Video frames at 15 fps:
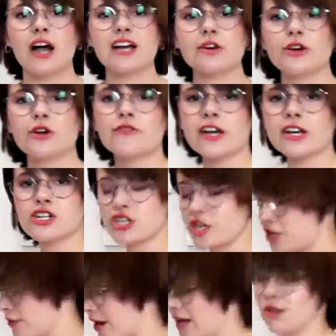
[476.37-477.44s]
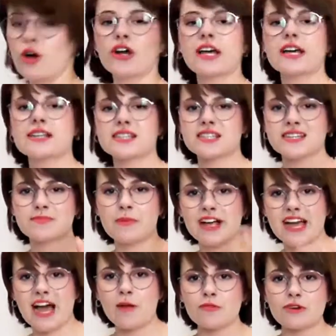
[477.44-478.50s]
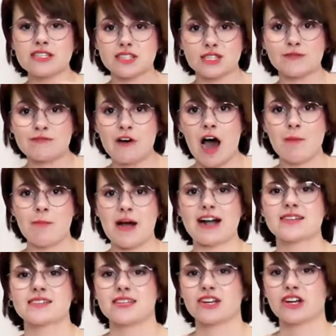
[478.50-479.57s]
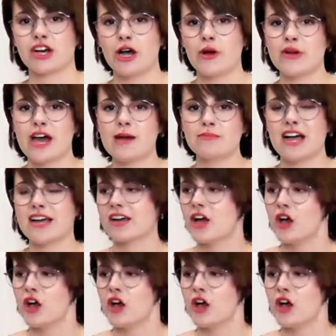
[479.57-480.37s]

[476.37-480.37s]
I don't know if I can show you how long it is because my camera is as far back as it can go and I'm like